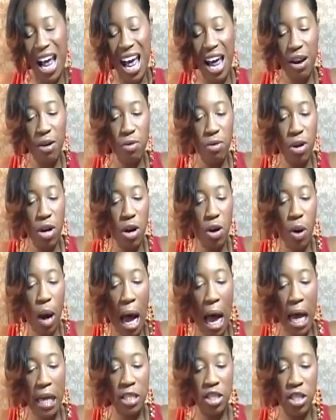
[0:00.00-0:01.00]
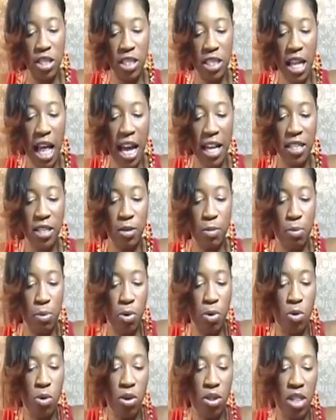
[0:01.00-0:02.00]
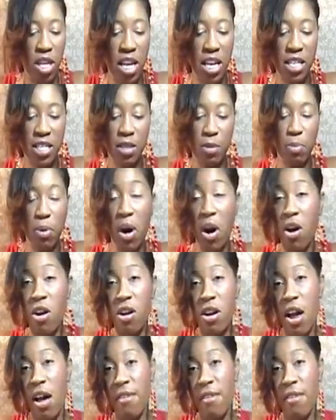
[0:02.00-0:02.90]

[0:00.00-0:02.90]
I don't know, I just like to pull things apart.